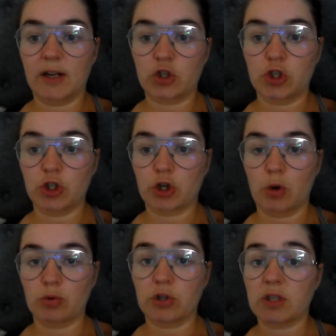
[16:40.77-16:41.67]
I literally
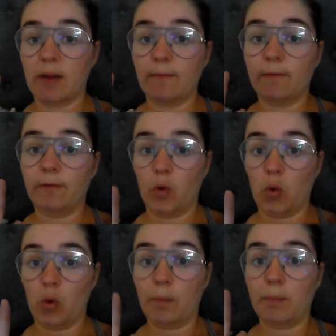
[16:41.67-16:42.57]
just go to the same
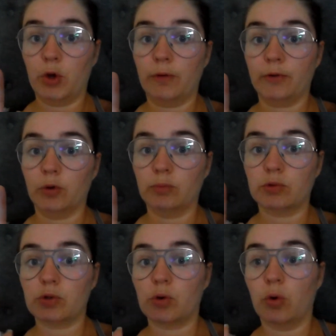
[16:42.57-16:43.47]
four
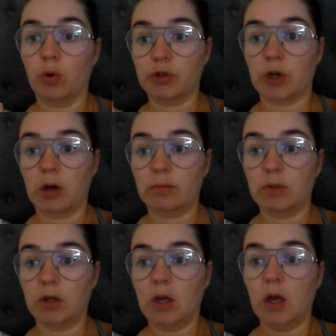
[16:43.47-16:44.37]
perfumes all the time.